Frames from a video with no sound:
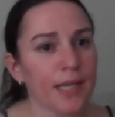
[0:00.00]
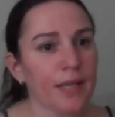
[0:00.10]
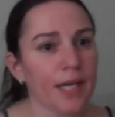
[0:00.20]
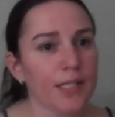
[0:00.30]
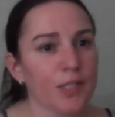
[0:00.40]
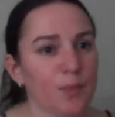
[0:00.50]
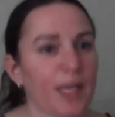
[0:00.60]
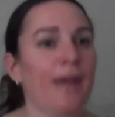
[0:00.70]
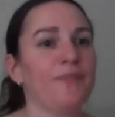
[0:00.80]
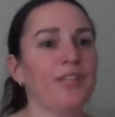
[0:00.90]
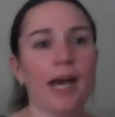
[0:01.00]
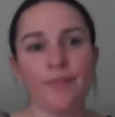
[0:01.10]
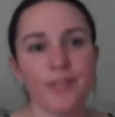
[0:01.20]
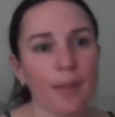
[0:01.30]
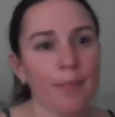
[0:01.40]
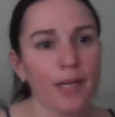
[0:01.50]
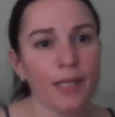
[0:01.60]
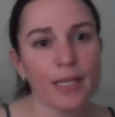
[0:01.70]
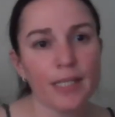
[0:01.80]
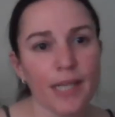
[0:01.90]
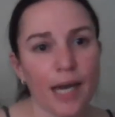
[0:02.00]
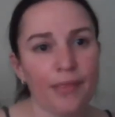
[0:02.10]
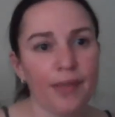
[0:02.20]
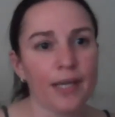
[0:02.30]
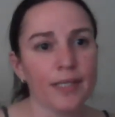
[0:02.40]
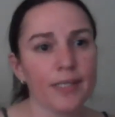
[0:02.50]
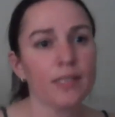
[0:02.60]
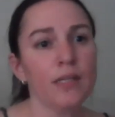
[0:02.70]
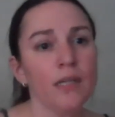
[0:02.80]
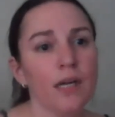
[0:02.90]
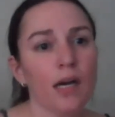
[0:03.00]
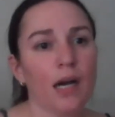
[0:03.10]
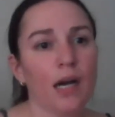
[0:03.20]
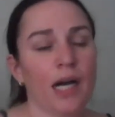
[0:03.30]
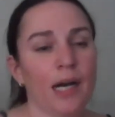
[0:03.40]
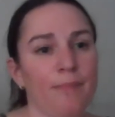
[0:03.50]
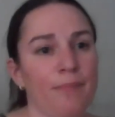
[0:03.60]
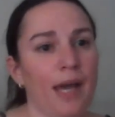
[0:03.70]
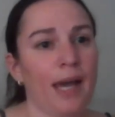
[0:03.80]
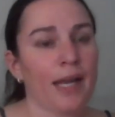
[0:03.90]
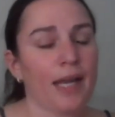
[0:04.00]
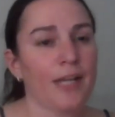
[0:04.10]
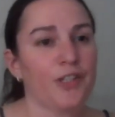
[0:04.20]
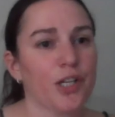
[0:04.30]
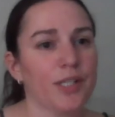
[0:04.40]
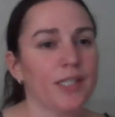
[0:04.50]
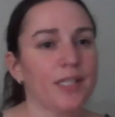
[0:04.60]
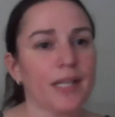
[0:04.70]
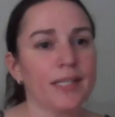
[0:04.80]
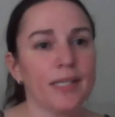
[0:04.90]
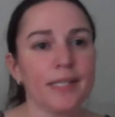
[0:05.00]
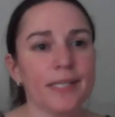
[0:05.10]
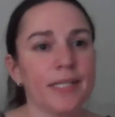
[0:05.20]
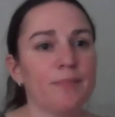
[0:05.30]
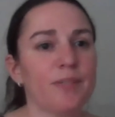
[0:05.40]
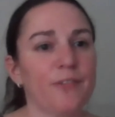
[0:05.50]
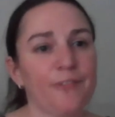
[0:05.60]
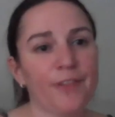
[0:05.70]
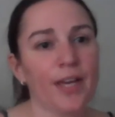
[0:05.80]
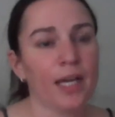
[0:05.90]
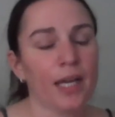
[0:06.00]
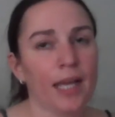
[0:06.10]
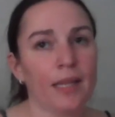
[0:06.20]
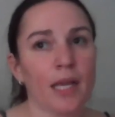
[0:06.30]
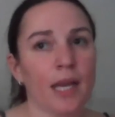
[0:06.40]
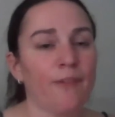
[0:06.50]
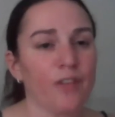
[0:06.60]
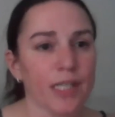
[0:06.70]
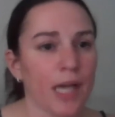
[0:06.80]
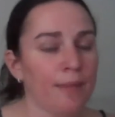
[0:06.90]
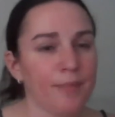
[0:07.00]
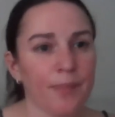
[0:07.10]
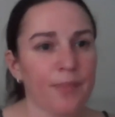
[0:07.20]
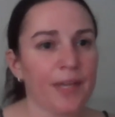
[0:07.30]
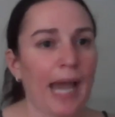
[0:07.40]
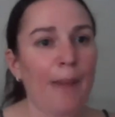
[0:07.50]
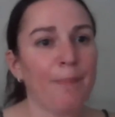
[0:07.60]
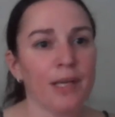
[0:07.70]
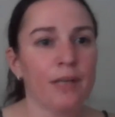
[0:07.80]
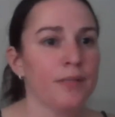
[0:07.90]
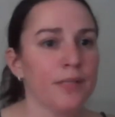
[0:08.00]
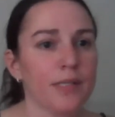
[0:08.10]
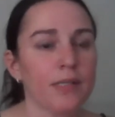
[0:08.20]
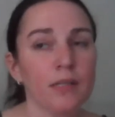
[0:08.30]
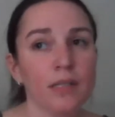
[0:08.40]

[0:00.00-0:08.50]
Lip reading: say this, we have to have somebody that's got this. And it just doesn't seem to fit. And then every time something happens